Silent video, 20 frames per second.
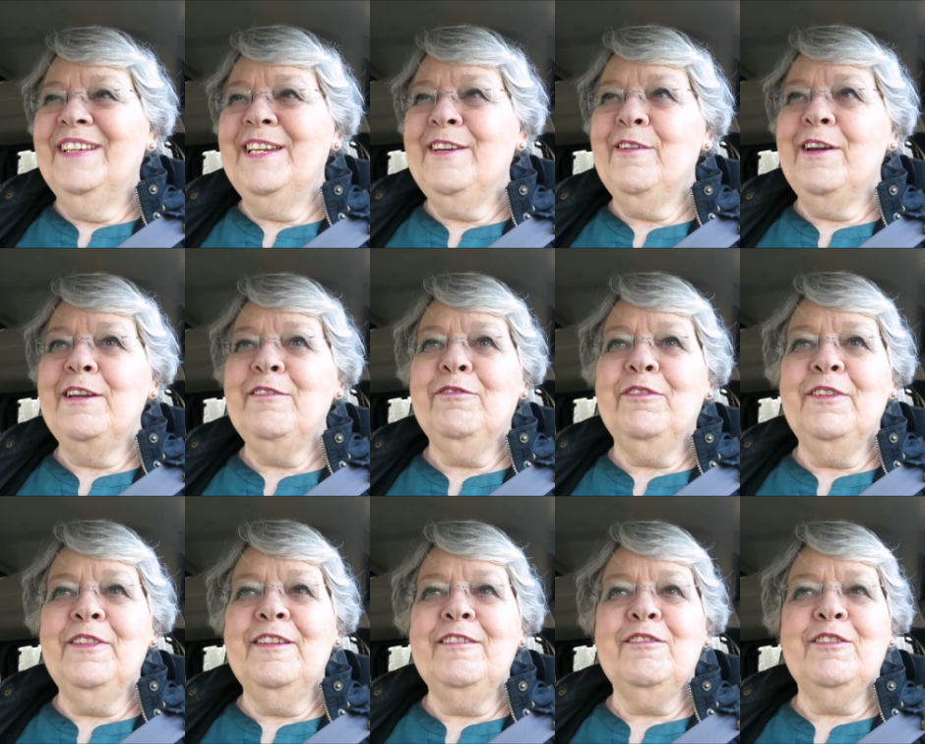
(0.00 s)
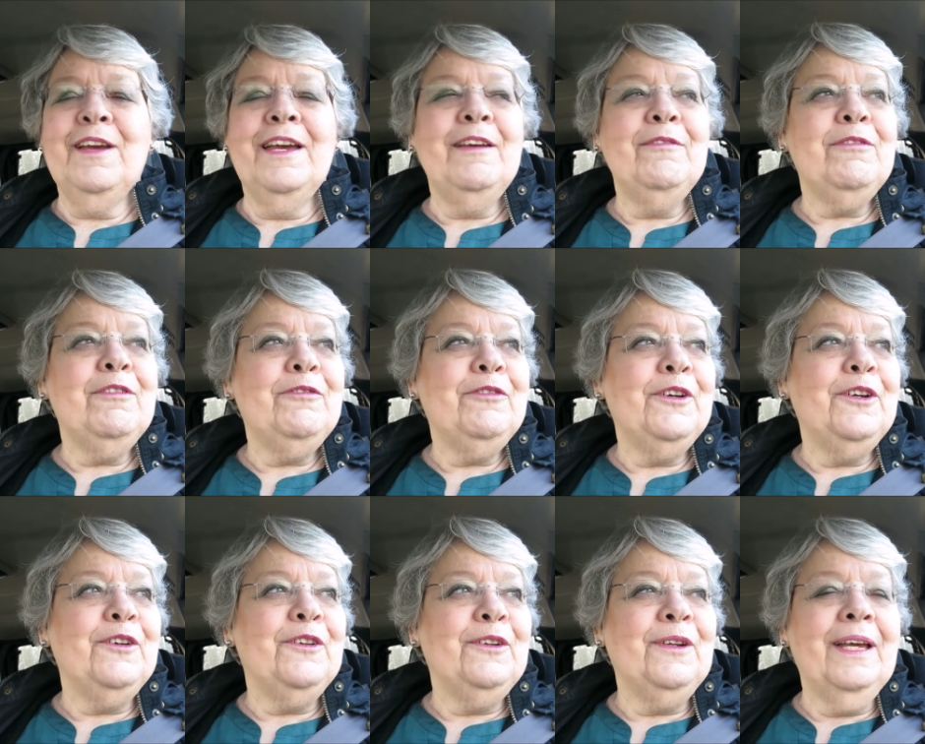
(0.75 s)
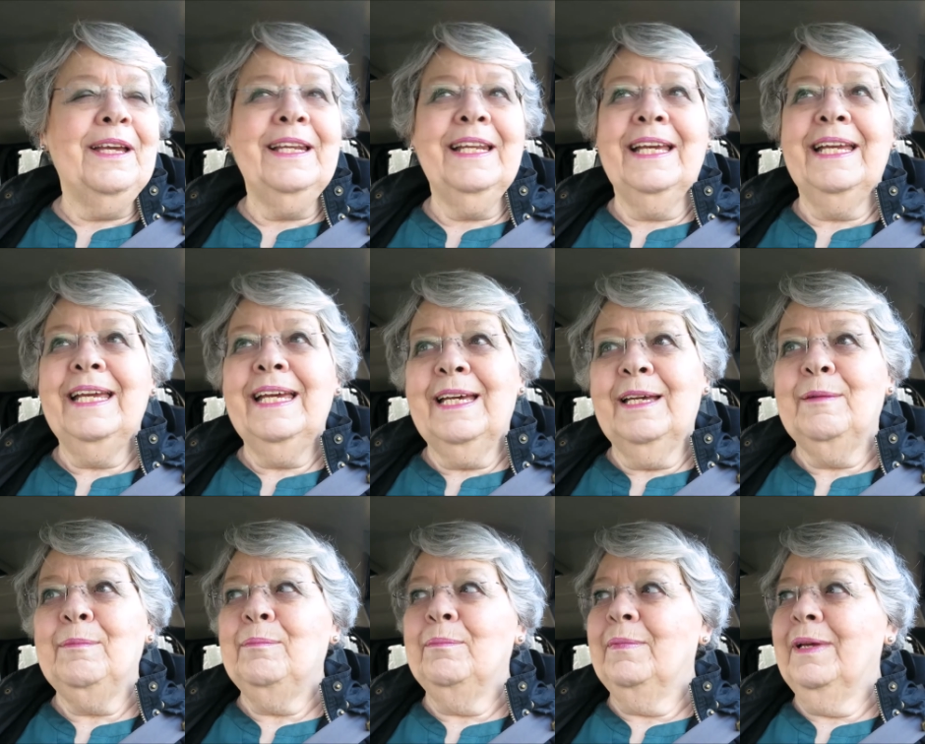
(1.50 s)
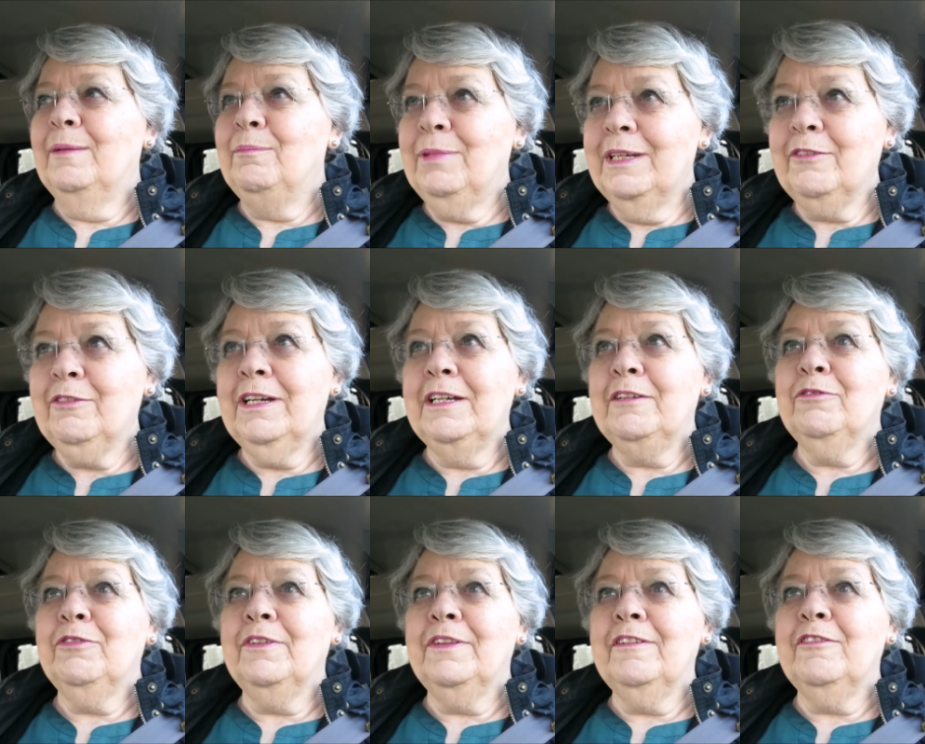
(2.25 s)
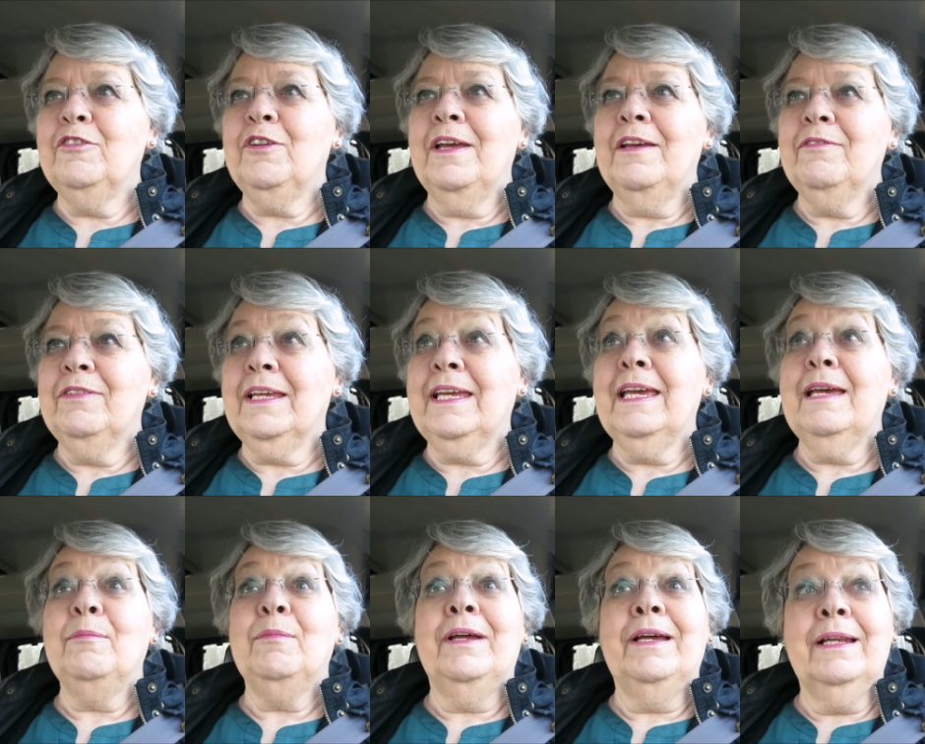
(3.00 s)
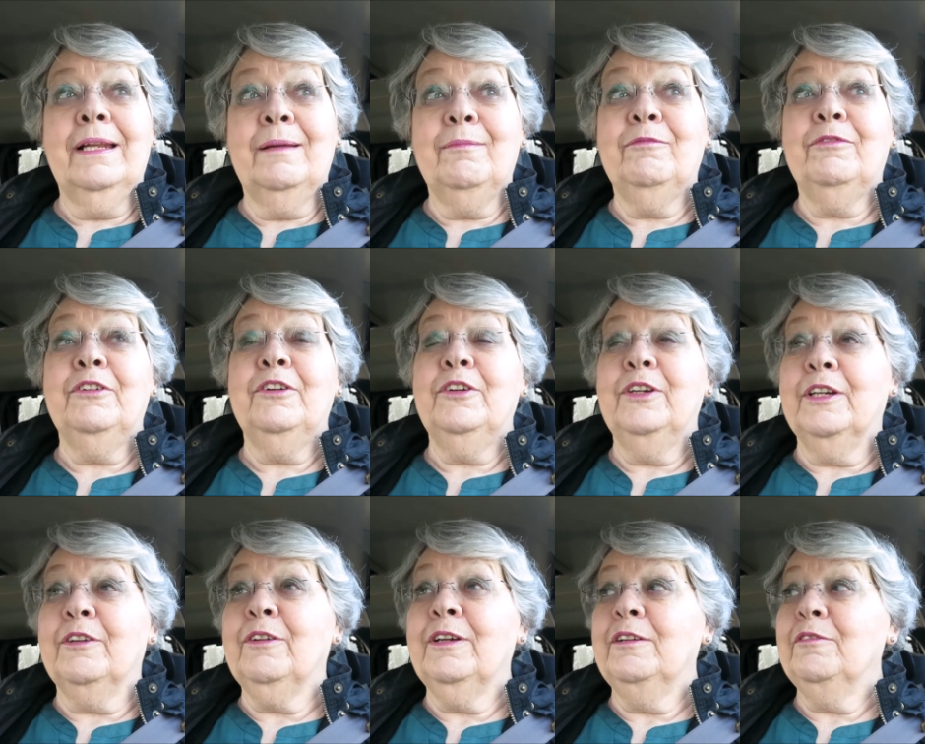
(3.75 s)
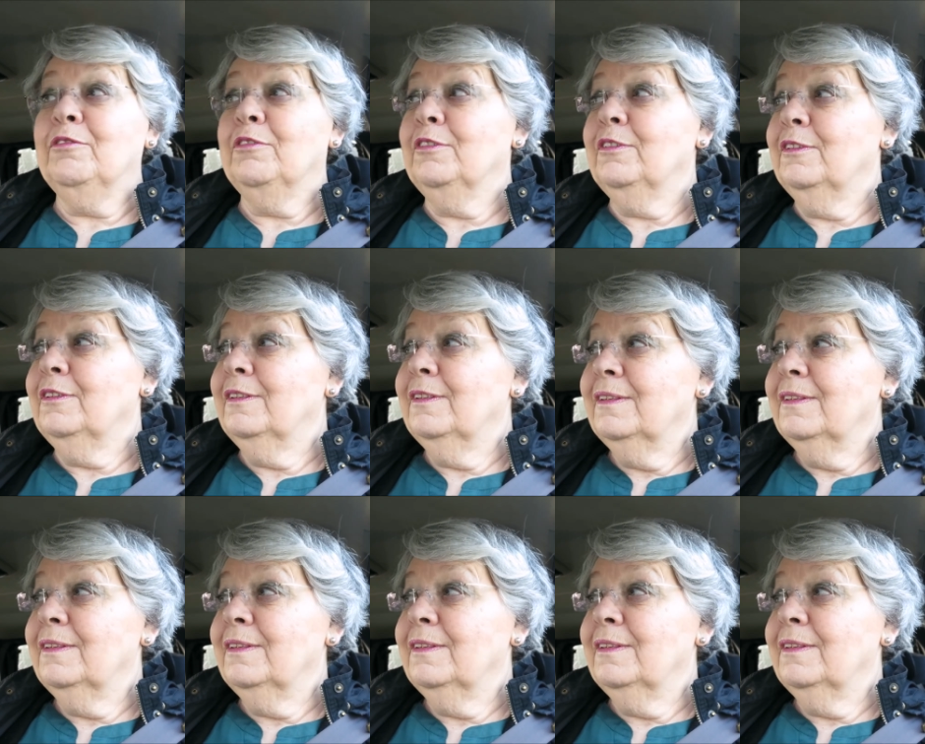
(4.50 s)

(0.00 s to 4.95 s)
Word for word: be grateful that you have the phone, and I am. And be grateful that you have the camera, and I'm very grateful.